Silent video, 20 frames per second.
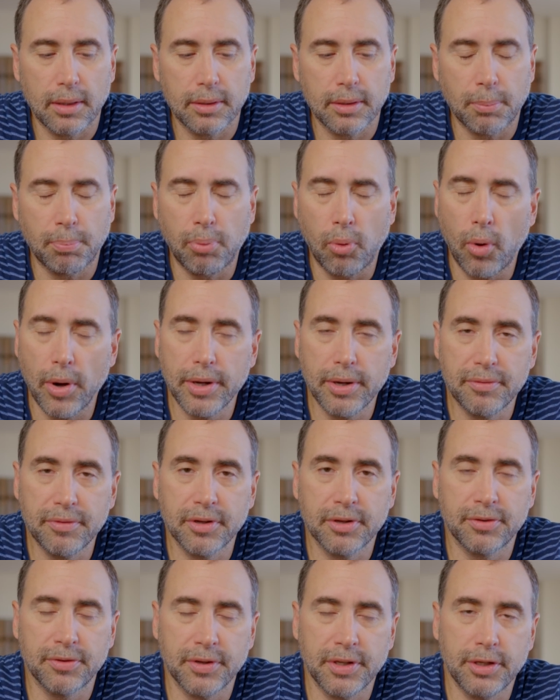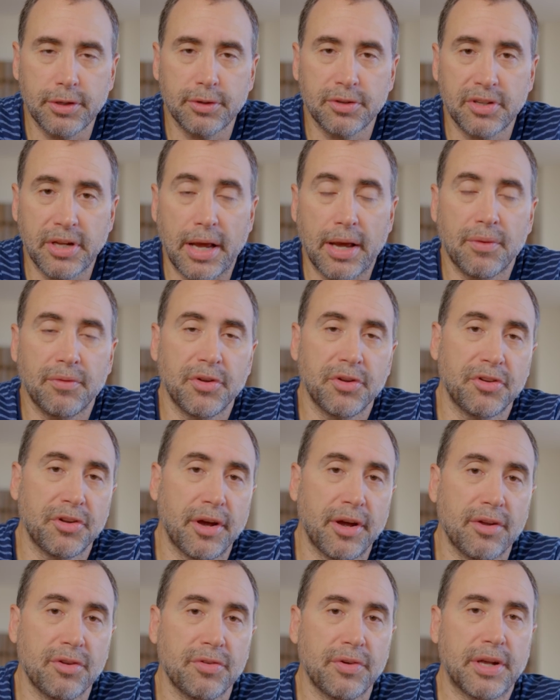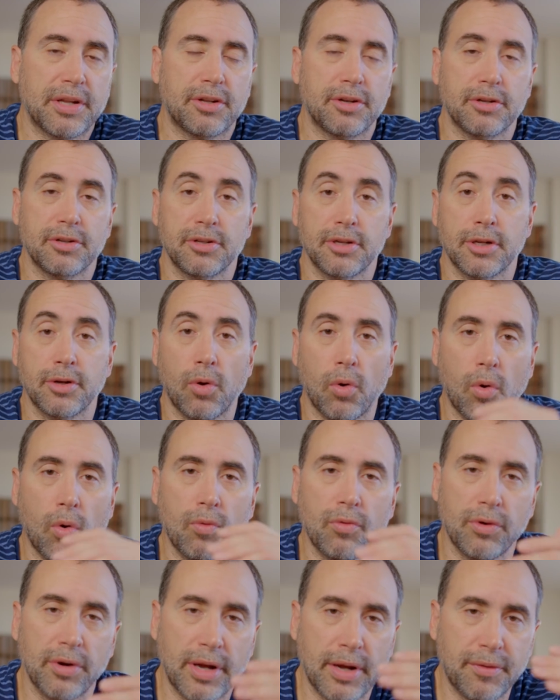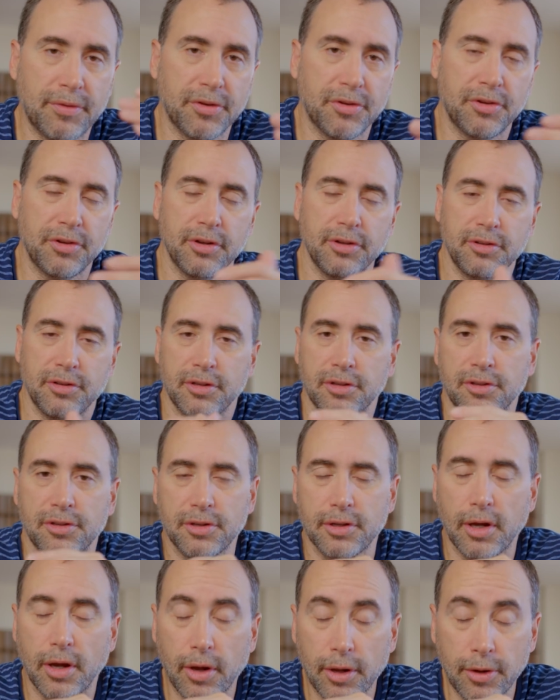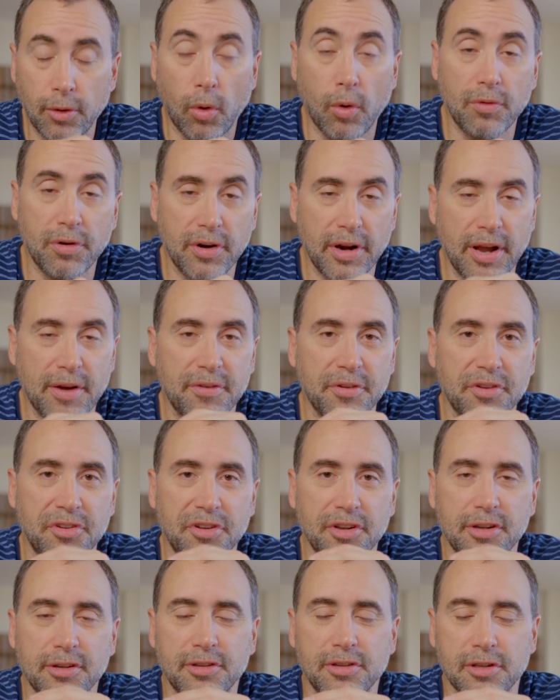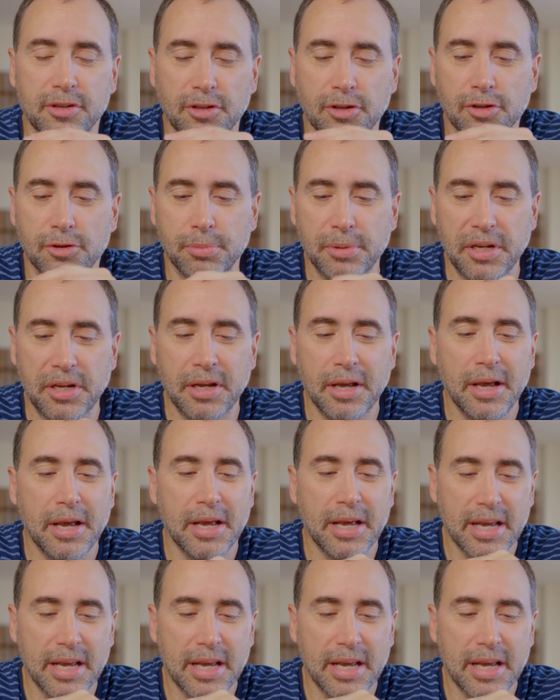the point of this video is to emphasize that there's an overemphasis, an overemphasis, excuse me,